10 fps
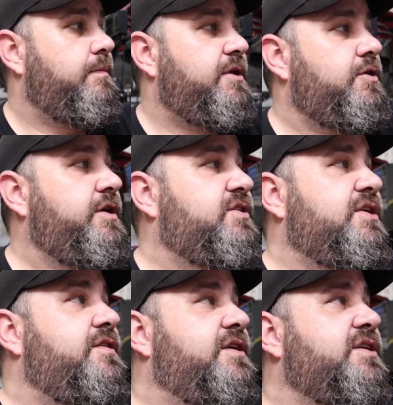I mean, you can
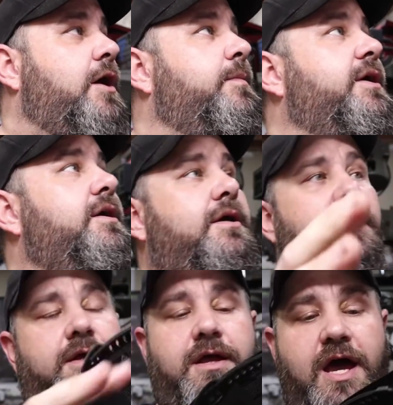see this helmet,
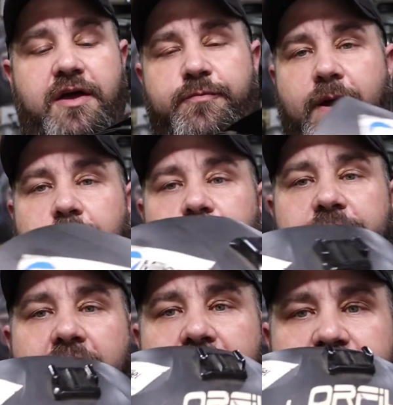I've
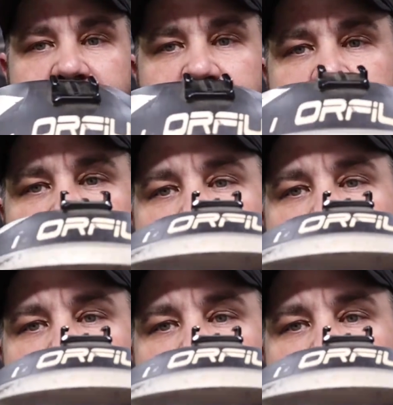probably had this lid